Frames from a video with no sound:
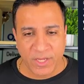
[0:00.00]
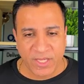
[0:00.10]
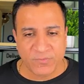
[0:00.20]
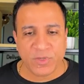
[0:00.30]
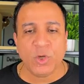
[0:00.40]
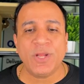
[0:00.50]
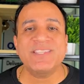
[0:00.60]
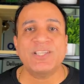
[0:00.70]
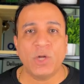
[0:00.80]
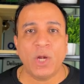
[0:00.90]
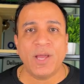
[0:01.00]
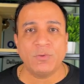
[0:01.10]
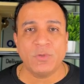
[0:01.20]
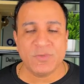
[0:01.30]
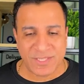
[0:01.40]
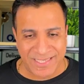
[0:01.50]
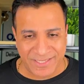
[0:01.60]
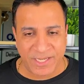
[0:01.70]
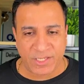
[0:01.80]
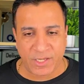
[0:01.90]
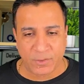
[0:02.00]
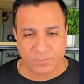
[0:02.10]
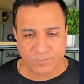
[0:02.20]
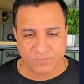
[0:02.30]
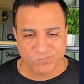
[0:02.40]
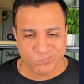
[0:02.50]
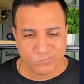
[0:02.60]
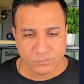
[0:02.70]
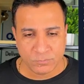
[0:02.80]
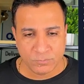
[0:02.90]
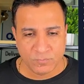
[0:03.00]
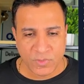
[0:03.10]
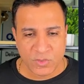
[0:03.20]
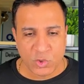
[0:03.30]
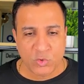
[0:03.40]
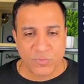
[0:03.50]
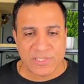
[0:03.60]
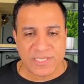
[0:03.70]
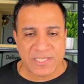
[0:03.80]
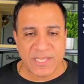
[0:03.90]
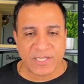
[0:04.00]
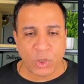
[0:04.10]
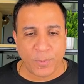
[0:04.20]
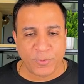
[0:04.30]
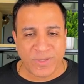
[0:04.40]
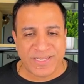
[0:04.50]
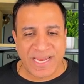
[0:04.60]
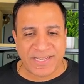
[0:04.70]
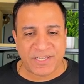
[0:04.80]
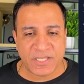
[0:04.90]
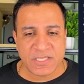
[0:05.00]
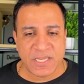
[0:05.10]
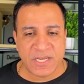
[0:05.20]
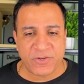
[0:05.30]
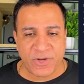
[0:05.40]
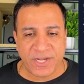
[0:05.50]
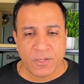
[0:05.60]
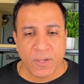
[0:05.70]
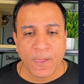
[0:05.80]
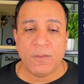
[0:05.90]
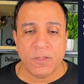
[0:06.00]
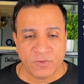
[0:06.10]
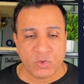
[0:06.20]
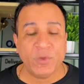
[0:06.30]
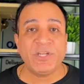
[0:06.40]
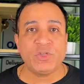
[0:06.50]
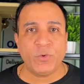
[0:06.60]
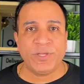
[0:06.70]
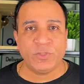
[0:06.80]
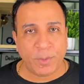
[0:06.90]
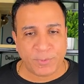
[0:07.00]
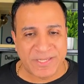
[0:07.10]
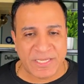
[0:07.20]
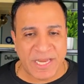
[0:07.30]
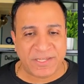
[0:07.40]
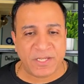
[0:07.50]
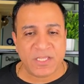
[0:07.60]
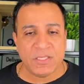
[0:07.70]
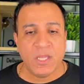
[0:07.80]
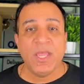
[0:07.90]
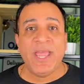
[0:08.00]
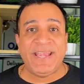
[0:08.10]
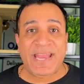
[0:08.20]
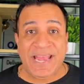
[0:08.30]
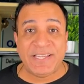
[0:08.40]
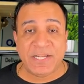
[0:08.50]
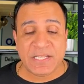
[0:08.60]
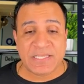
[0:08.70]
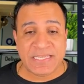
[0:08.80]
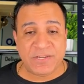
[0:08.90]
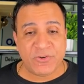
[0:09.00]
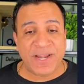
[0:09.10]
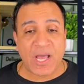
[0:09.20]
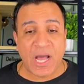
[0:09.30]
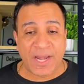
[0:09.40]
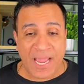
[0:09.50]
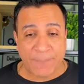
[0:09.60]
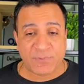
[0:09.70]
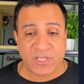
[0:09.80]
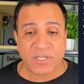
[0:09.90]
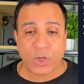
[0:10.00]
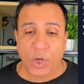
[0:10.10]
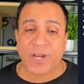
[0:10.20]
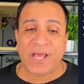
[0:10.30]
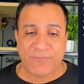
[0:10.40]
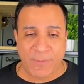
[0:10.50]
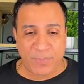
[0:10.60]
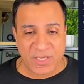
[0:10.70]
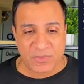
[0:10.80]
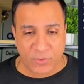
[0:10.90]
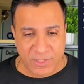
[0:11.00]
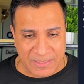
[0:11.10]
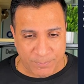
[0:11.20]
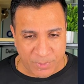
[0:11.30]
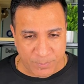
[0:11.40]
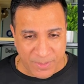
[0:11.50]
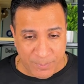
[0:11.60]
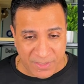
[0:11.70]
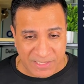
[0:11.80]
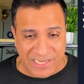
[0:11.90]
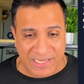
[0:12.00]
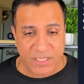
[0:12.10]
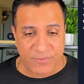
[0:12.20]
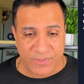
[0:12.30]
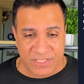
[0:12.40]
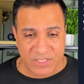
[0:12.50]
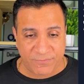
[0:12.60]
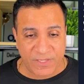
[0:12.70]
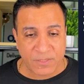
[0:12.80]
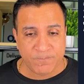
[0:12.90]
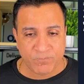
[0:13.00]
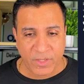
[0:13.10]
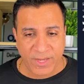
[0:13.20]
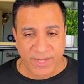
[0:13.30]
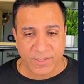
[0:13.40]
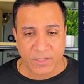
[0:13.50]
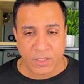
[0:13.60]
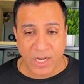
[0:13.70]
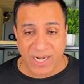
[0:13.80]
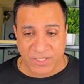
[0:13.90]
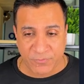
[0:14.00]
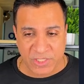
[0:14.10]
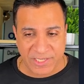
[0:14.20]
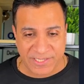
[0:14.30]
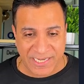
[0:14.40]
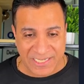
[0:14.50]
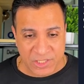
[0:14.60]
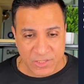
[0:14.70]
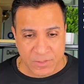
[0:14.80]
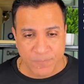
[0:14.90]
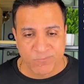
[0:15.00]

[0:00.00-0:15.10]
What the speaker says: And we're going to scroll down to see the data now. So you will see there are top 20 entities in red. So it is showing top 20 entities and entities in red are absent on our web page. For example, pay-per-click, keyword stuffing and artificial intelligence.